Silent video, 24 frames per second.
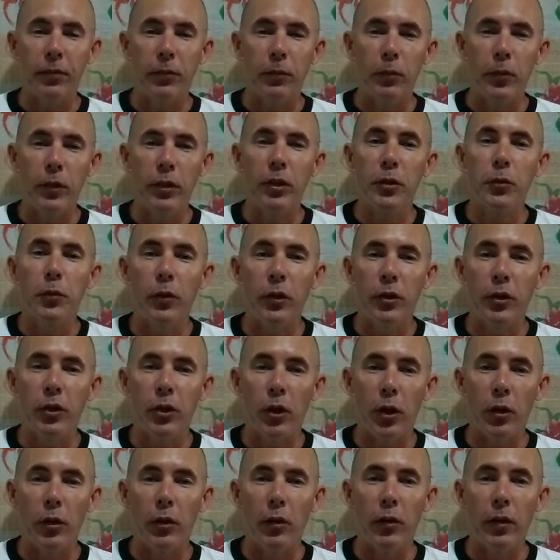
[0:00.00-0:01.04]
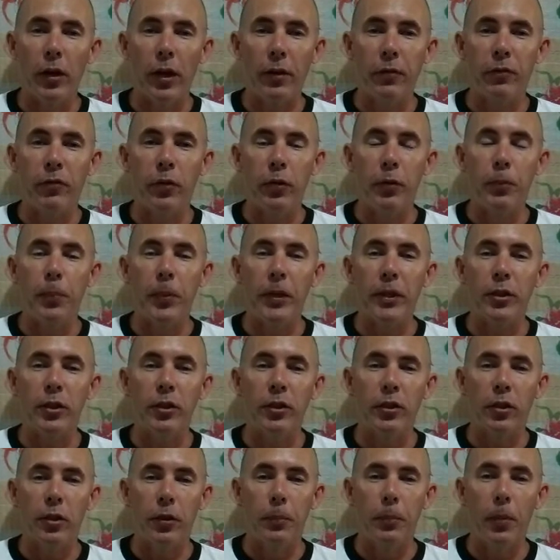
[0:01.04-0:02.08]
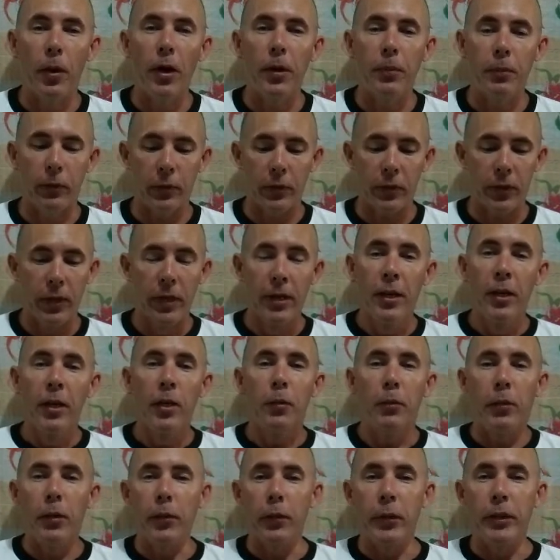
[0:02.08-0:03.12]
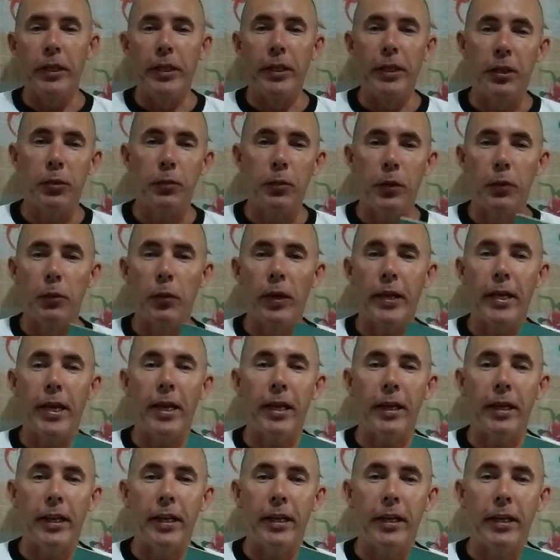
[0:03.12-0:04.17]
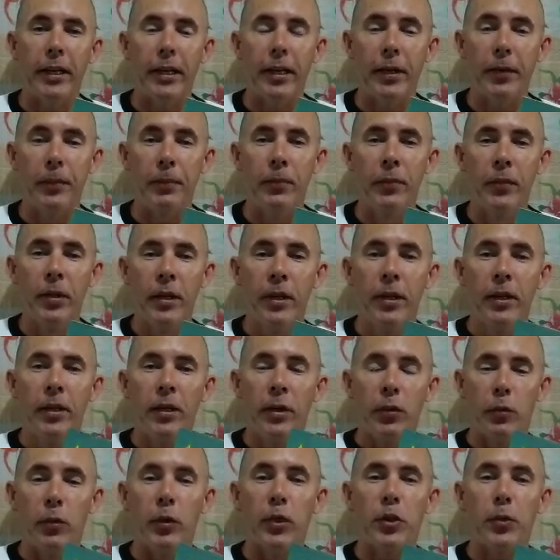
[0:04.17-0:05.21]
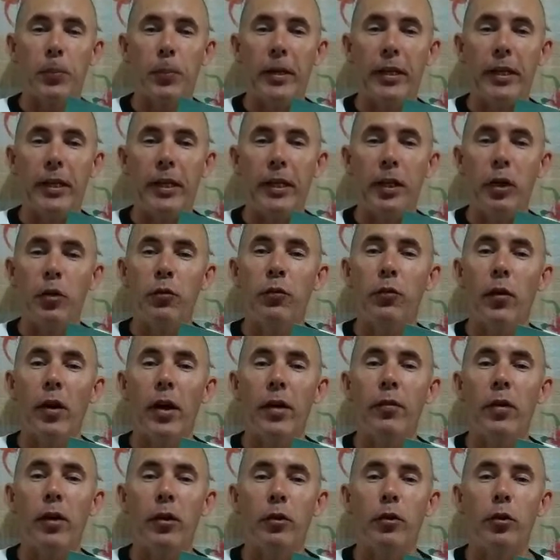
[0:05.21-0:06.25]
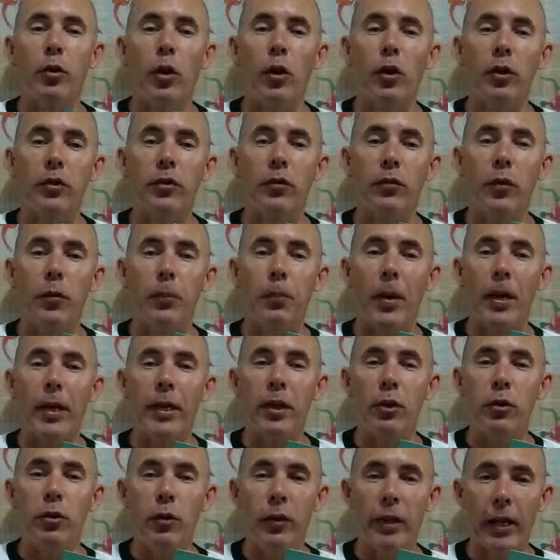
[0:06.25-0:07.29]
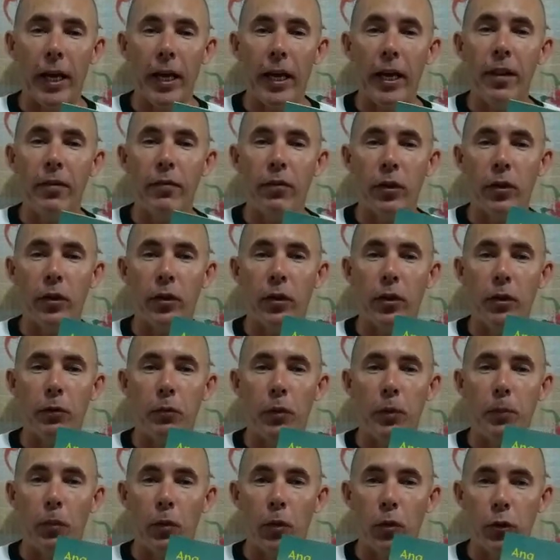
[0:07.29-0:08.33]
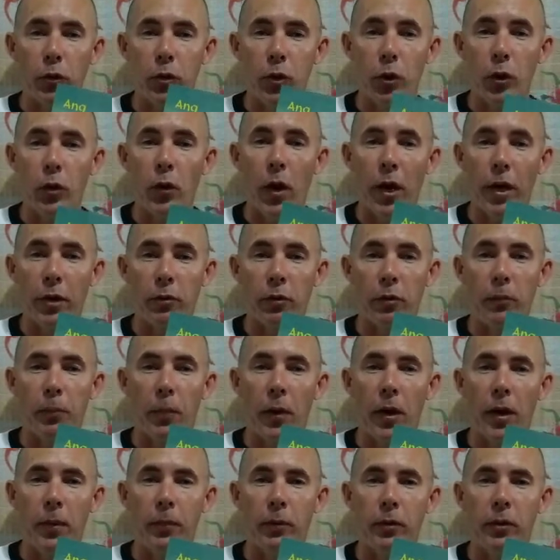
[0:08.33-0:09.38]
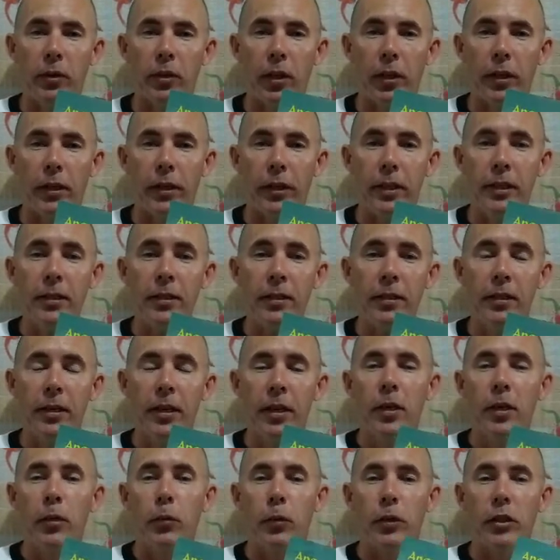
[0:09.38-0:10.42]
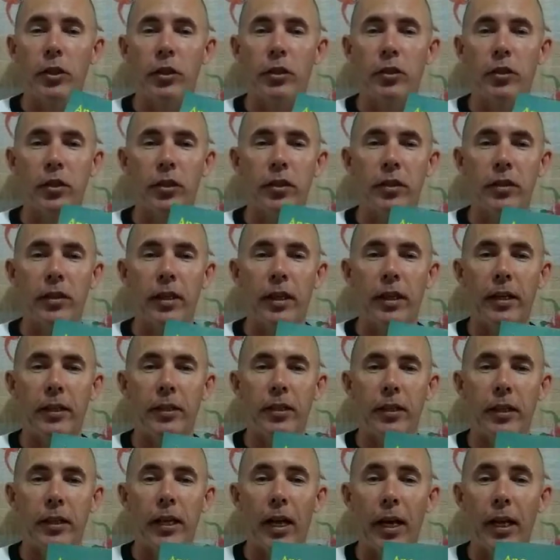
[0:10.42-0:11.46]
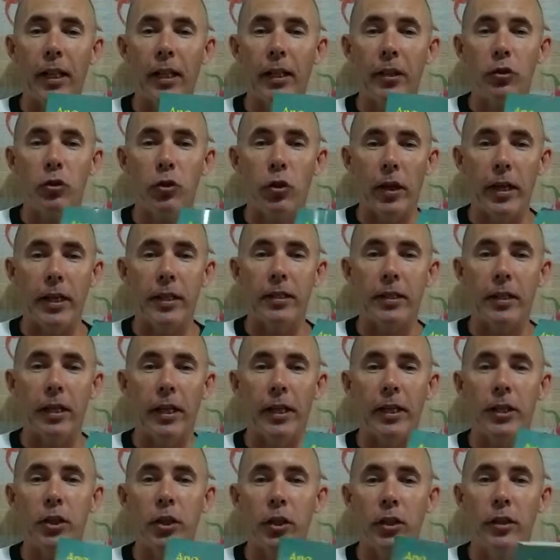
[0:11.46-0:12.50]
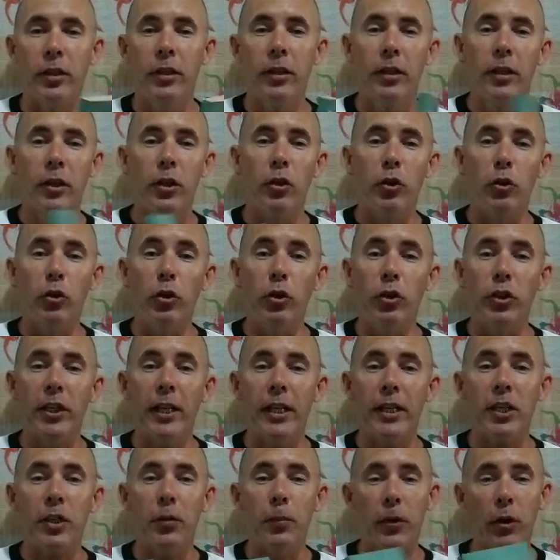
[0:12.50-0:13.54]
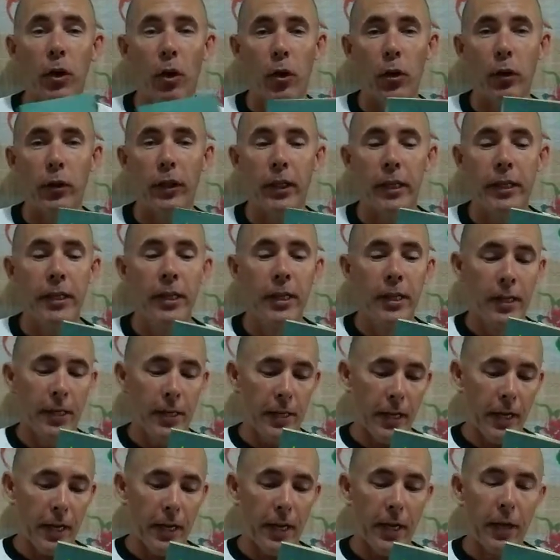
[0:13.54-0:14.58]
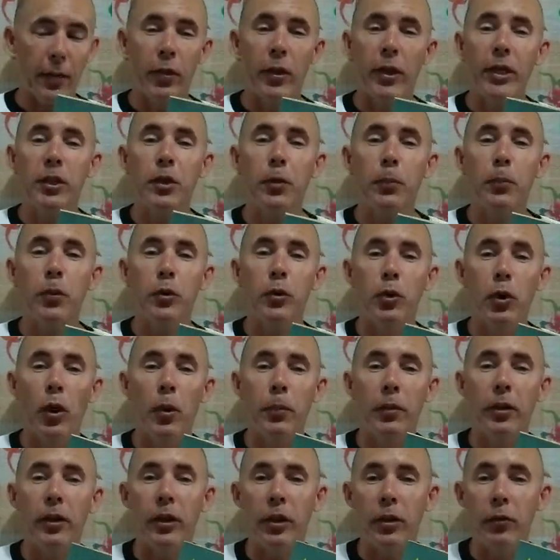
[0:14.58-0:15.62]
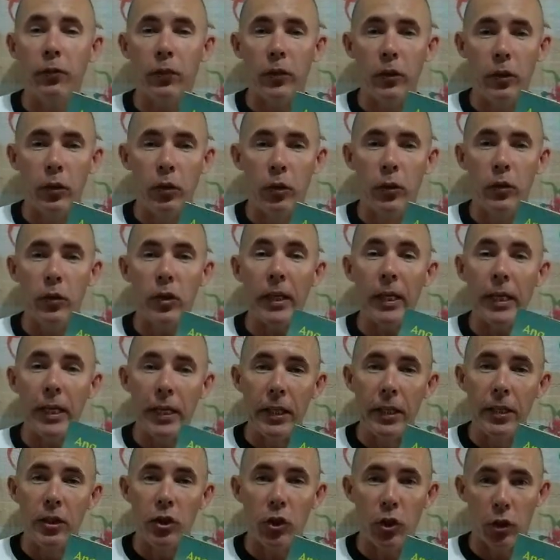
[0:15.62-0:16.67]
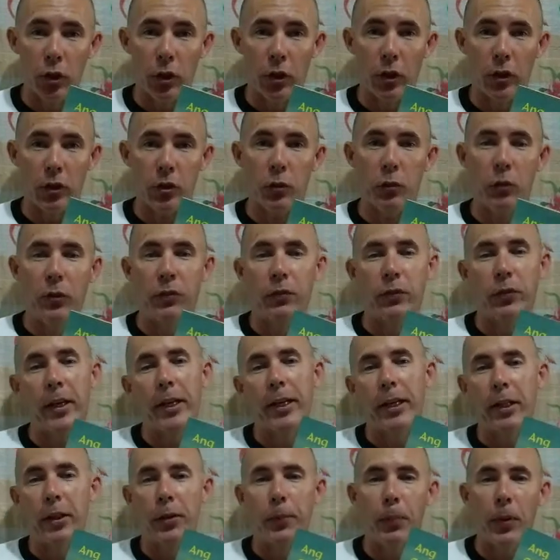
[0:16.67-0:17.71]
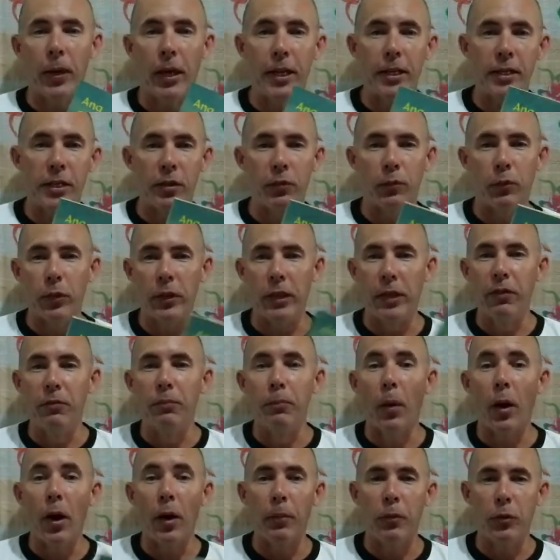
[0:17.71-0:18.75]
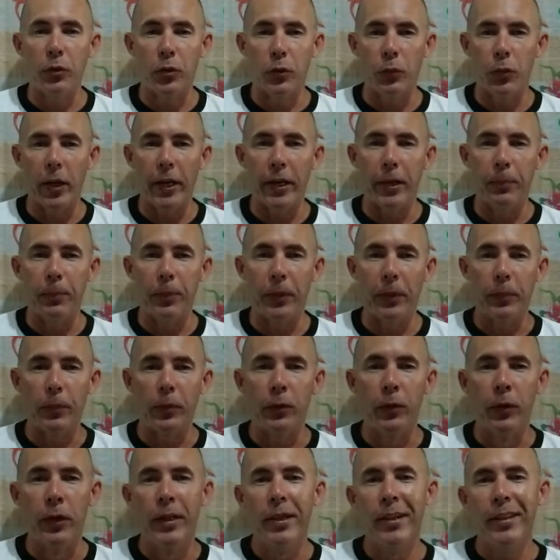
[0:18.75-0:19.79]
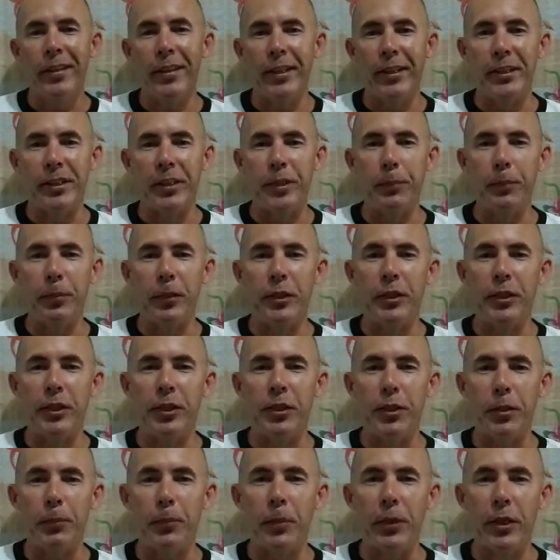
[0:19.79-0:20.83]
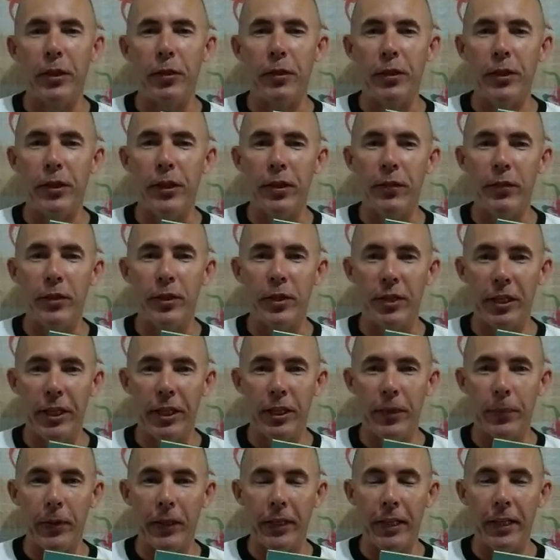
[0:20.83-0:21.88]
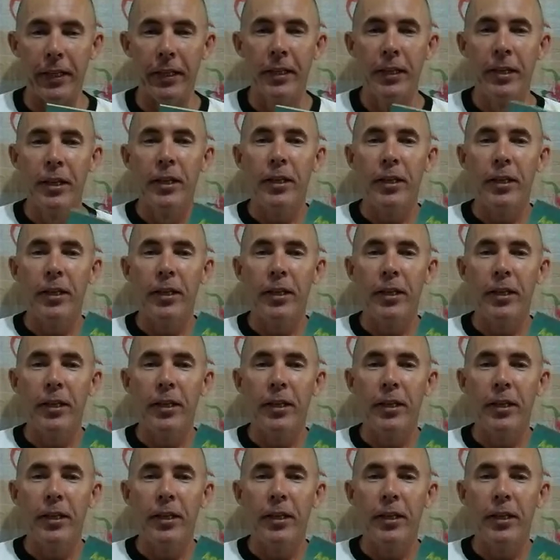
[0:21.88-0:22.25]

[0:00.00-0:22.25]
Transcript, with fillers: And we just want to show you a, a few pictures of the Bibles. What we did is we went out and um, we spent nearly $500 of the money you gave, and I think we bought 200 Bibles like this, which is just a Tagalog translation, New Testament only, uh, these are predominantly for use in church. We've found in the past if we give Bibles away to people, they simply disappear and you never see them again.